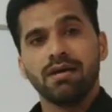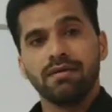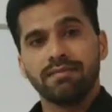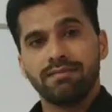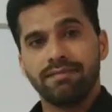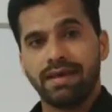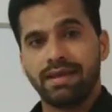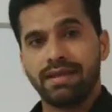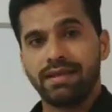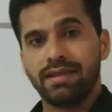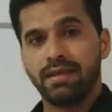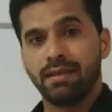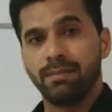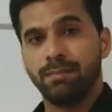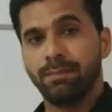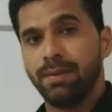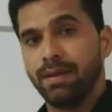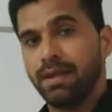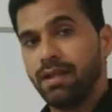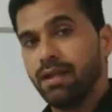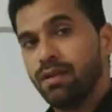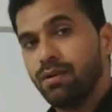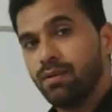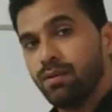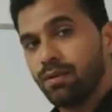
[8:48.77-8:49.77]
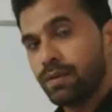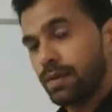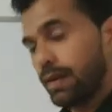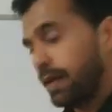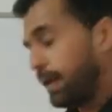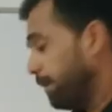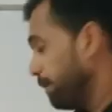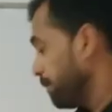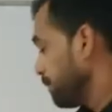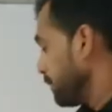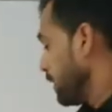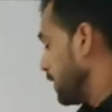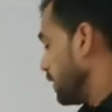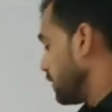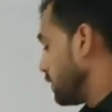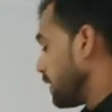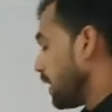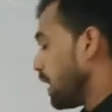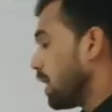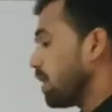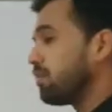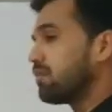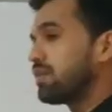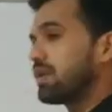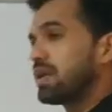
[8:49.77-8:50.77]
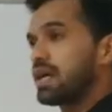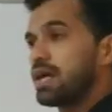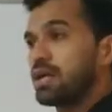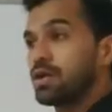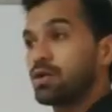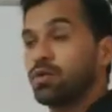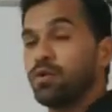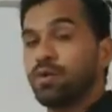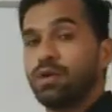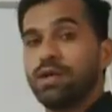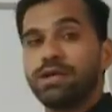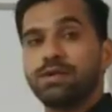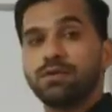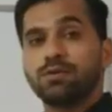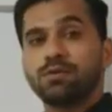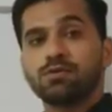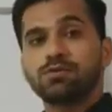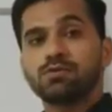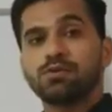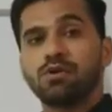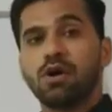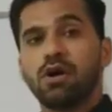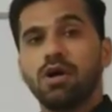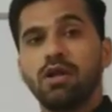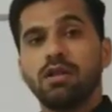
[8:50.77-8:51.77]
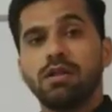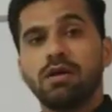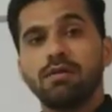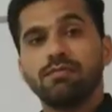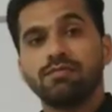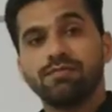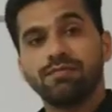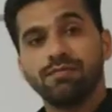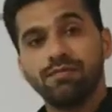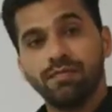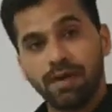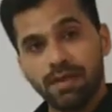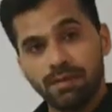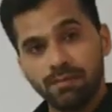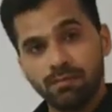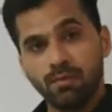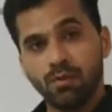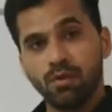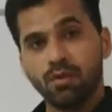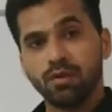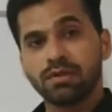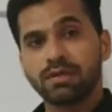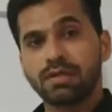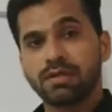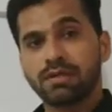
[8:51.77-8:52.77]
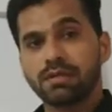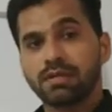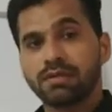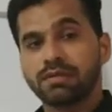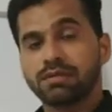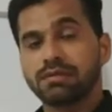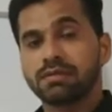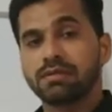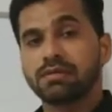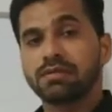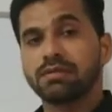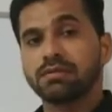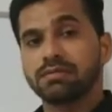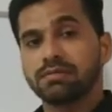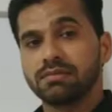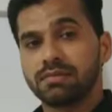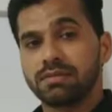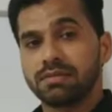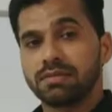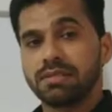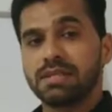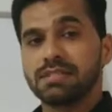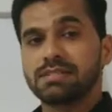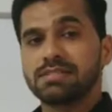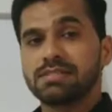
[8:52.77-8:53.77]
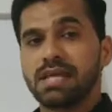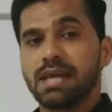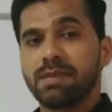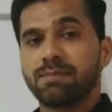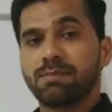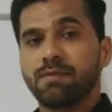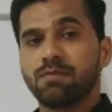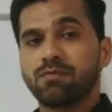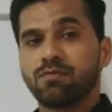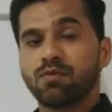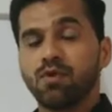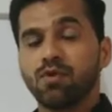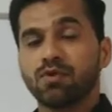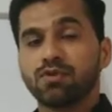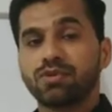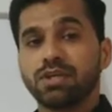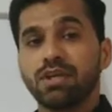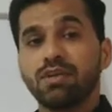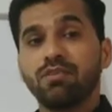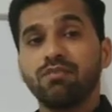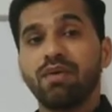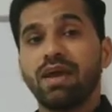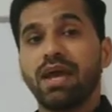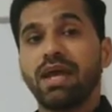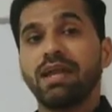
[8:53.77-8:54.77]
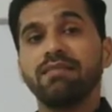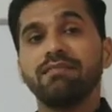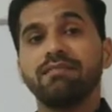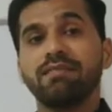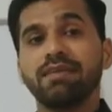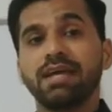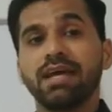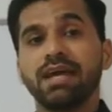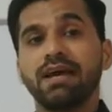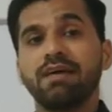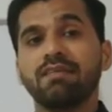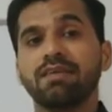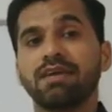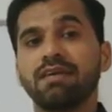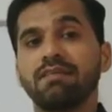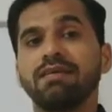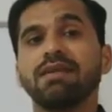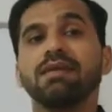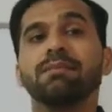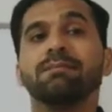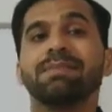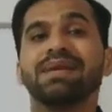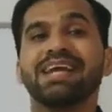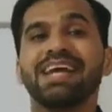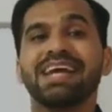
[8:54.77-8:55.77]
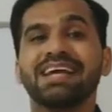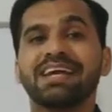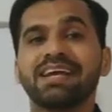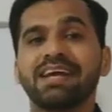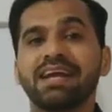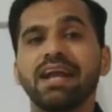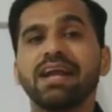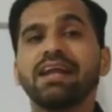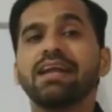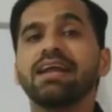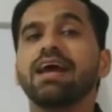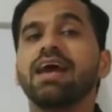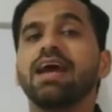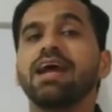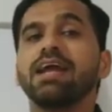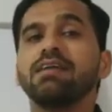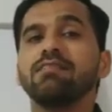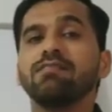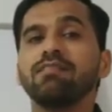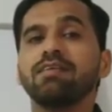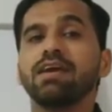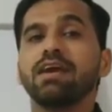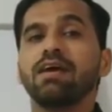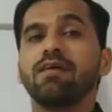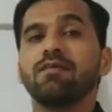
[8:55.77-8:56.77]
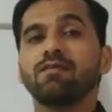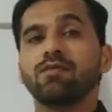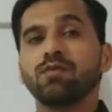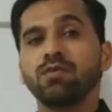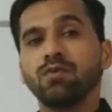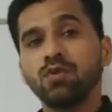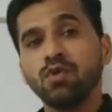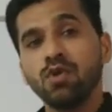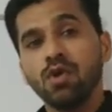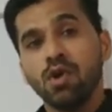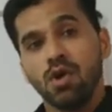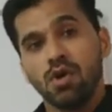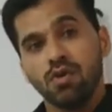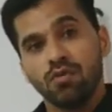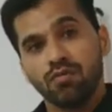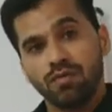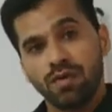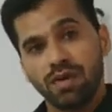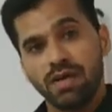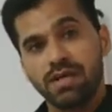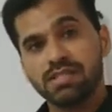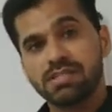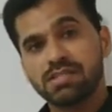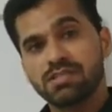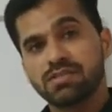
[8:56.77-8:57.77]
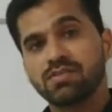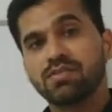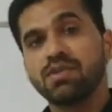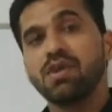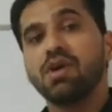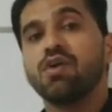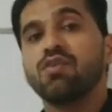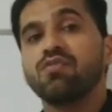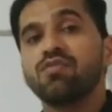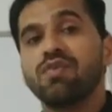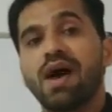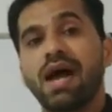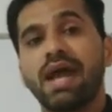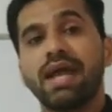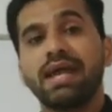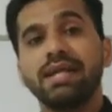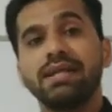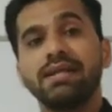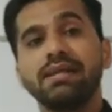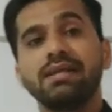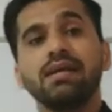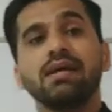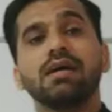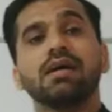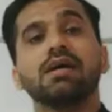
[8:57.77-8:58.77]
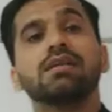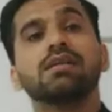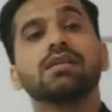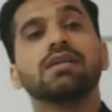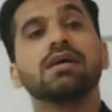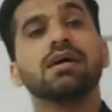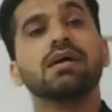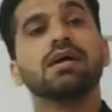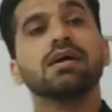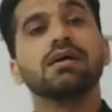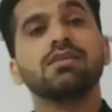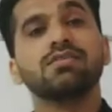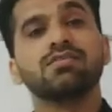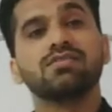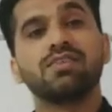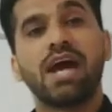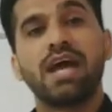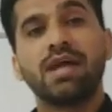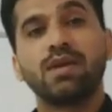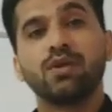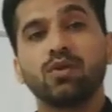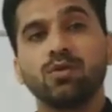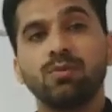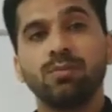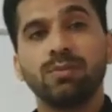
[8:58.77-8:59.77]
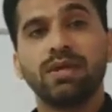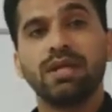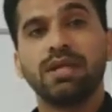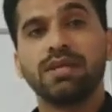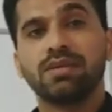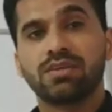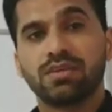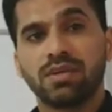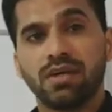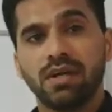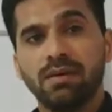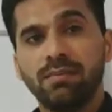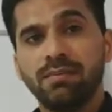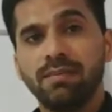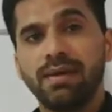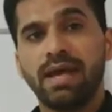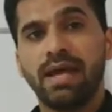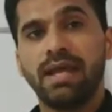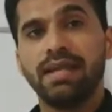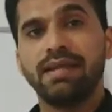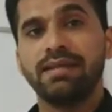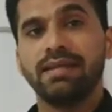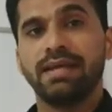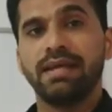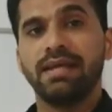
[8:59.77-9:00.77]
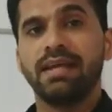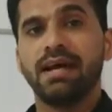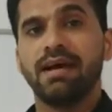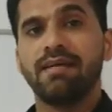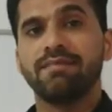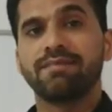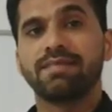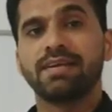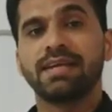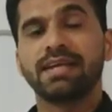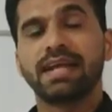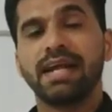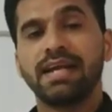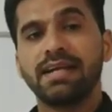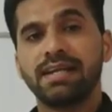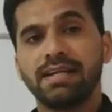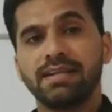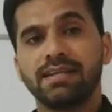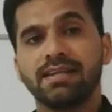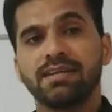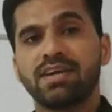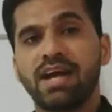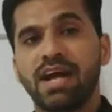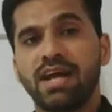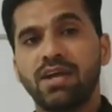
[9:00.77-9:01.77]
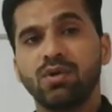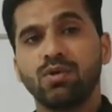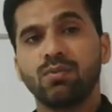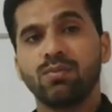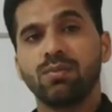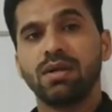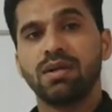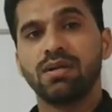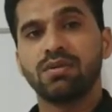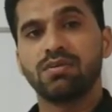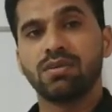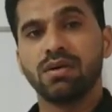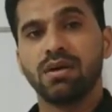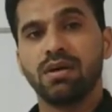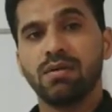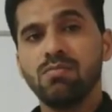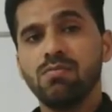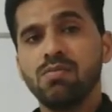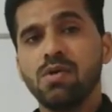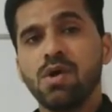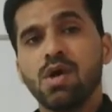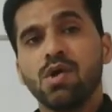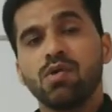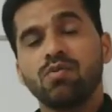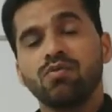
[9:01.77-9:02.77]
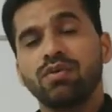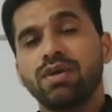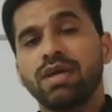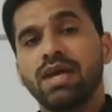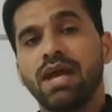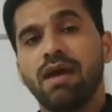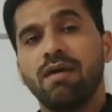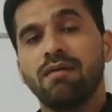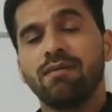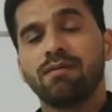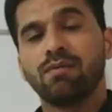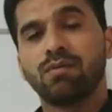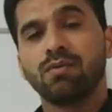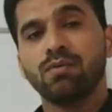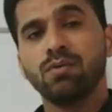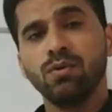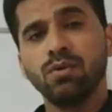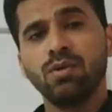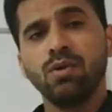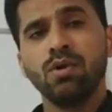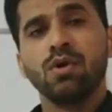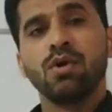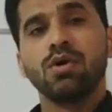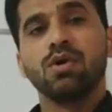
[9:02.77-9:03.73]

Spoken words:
variable. Okay. Now we are going to solve one more this type of question when we have given a bracket and we have to first find the trinomial term, and then after getting the trinomial term we have to